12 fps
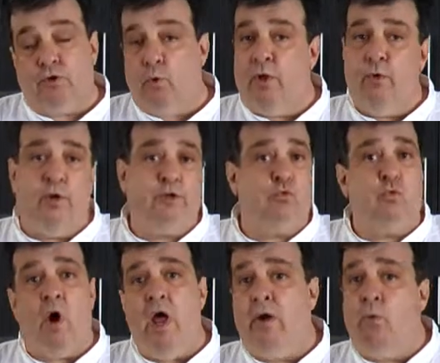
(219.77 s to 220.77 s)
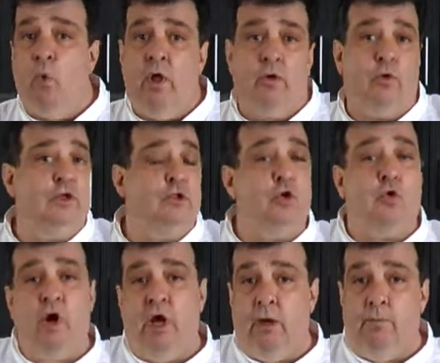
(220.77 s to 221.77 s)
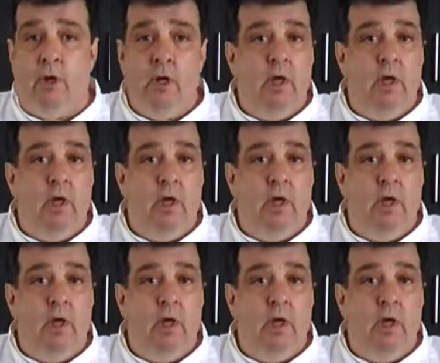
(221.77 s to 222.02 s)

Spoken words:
whether it's red, whether it's cream.